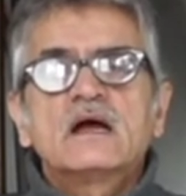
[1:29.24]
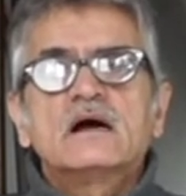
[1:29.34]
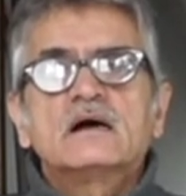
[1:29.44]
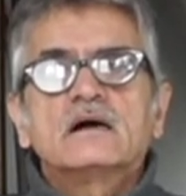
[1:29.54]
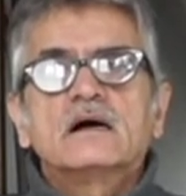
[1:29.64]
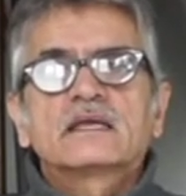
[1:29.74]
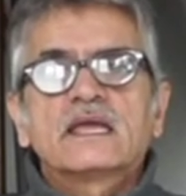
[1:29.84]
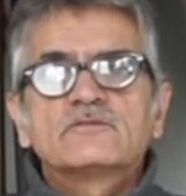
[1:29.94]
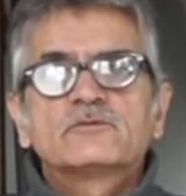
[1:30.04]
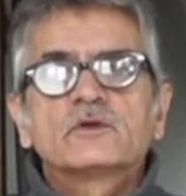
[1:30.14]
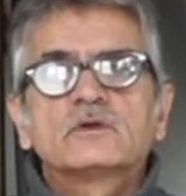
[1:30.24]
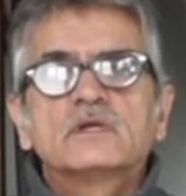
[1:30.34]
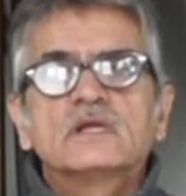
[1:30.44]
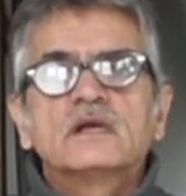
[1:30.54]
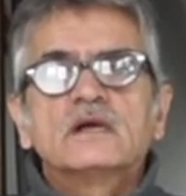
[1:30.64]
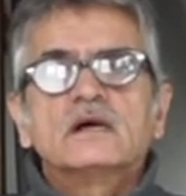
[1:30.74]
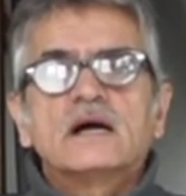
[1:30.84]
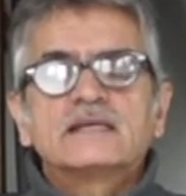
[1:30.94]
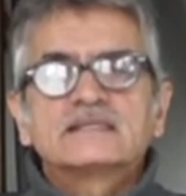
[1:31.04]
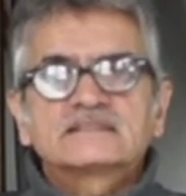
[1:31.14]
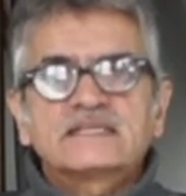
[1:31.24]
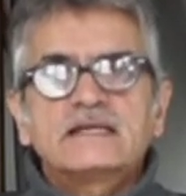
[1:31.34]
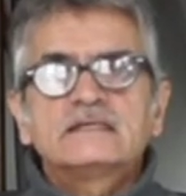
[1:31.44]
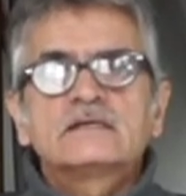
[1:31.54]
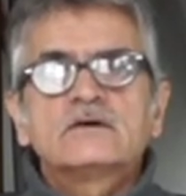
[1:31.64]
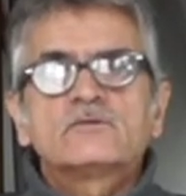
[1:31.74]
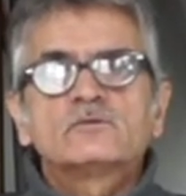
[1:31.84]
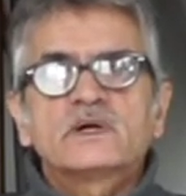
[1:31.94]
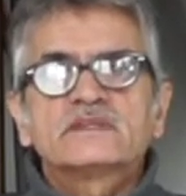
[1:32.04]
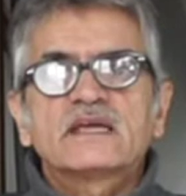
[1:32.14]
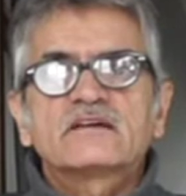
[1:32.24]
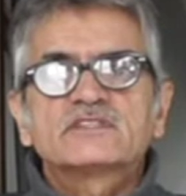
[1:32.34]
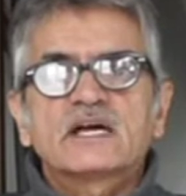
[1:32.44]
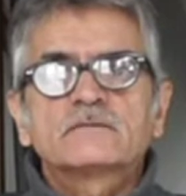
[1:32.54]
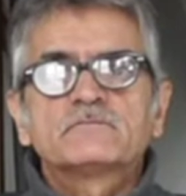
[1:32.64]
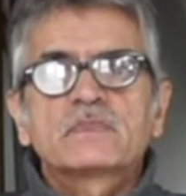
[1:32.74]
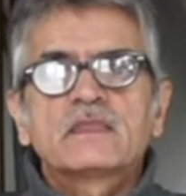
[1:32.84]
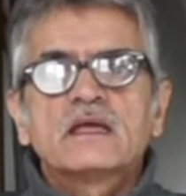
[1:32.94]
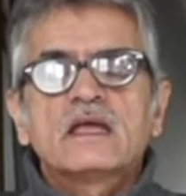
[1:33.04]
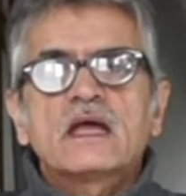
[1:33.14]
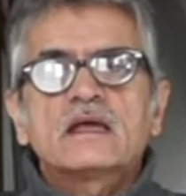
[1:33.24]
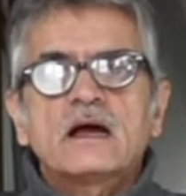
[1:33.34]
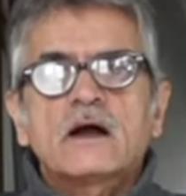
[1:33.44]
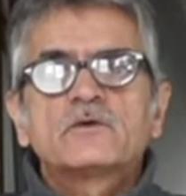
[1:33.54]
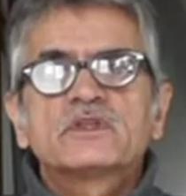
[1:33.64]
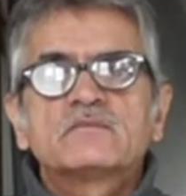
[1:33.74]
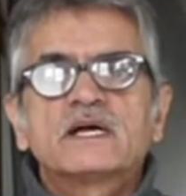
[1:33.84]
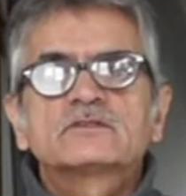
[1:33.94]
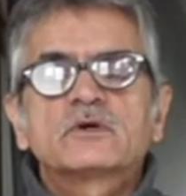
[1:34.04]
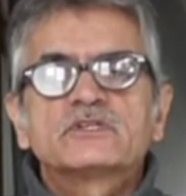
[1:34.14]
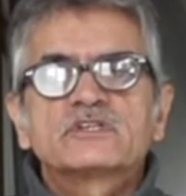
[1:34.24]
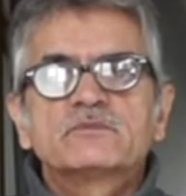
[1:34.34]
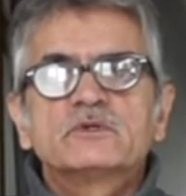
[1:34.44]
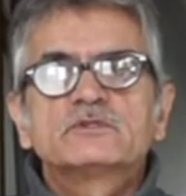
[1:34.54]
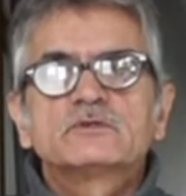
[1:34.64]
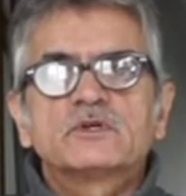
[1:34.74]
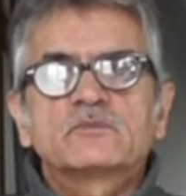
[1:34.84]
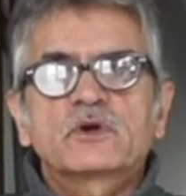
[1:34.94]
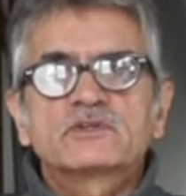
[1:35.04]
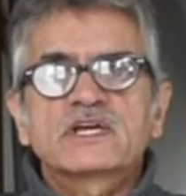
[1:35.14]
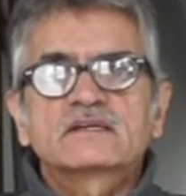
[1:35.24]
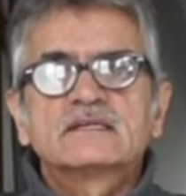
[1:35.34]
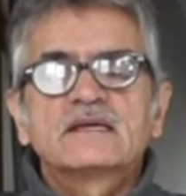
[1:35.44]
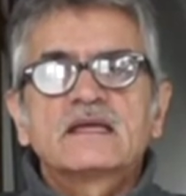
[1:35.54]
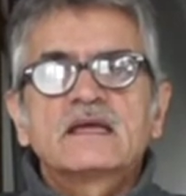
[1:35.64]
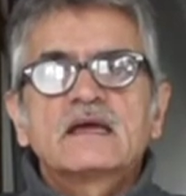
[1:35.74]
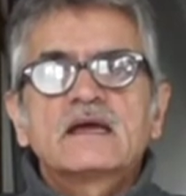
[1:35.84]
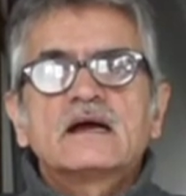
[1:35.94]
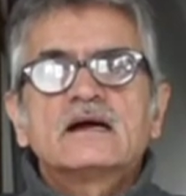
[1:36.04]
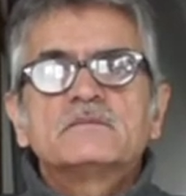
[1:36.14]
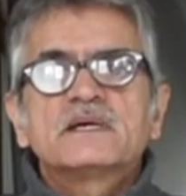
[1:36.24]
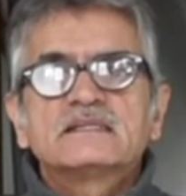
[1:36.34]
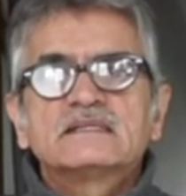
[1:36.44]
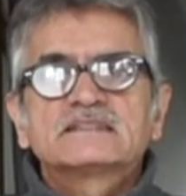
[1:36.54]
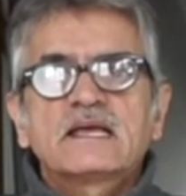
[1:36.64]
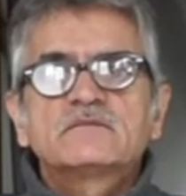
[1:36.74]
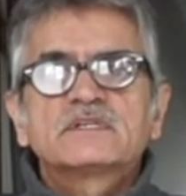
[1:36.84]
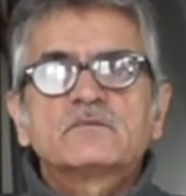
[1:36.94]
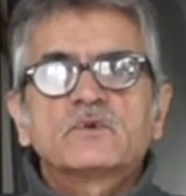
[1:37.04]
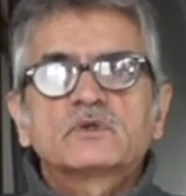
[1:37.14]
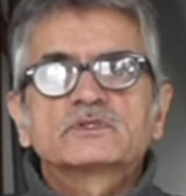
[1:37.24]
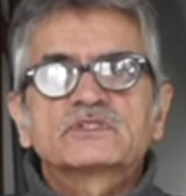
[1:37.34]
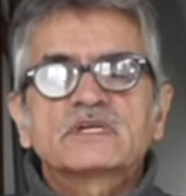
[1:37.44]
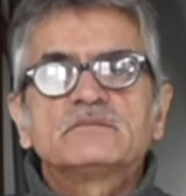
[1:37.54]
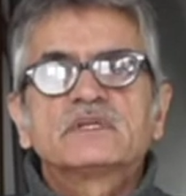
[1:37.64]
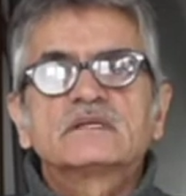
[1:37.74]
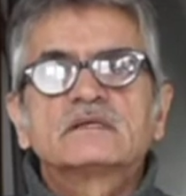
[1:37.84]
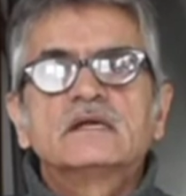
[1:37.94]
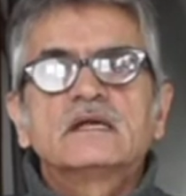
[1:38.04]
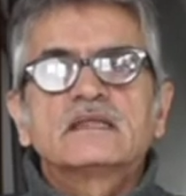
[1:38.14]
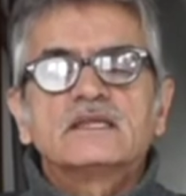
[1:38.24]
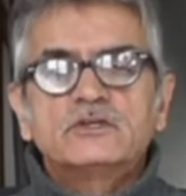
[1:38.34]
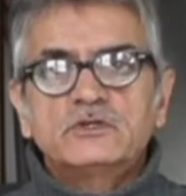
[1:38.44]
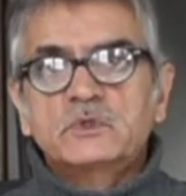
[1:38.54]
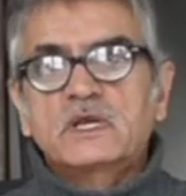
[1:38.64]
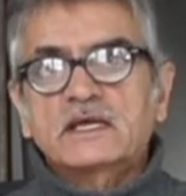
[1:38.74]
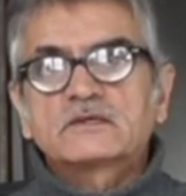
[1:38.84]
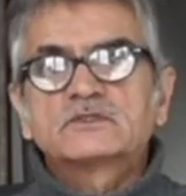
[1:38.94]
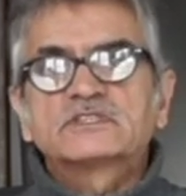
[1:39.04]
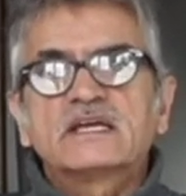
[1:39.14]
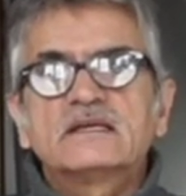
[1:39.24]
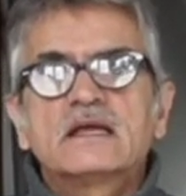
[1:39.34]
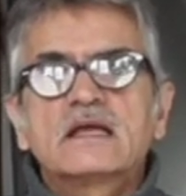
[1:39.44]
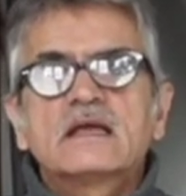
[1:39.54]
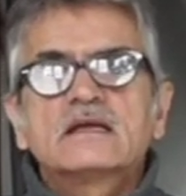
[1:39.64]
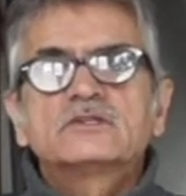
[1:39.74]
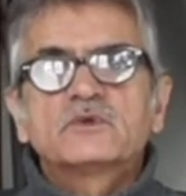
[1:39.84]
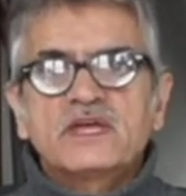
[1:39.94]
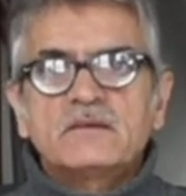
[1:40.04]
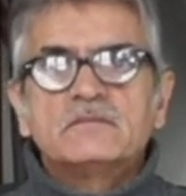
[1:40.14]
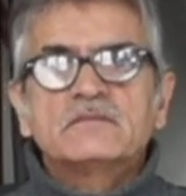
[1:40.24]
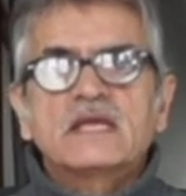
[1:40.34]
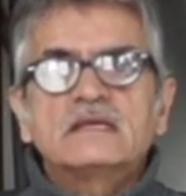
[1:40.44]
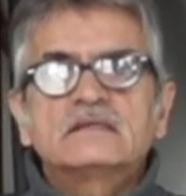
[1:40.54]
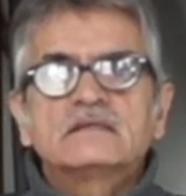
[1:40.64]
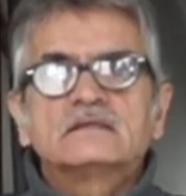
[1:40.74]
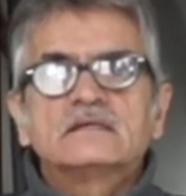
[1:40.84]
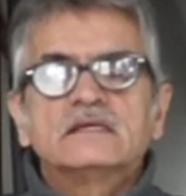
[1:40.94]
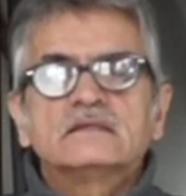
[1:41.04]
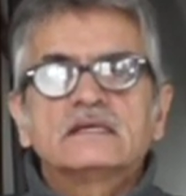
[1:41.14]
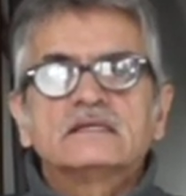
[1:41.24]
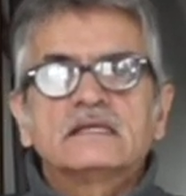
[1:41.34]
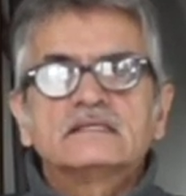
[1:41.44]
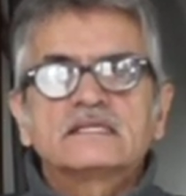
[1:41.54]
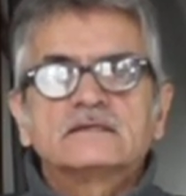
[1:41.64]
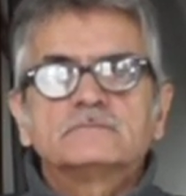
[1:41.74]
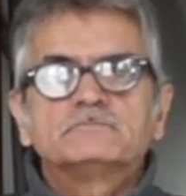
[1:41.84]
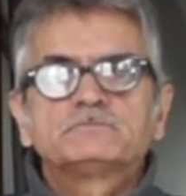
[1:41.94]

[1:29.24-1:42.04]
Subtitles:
a careful understanding of what they have done and how they might contribute to your project, but at the same time also something that you would like to say to them in turn.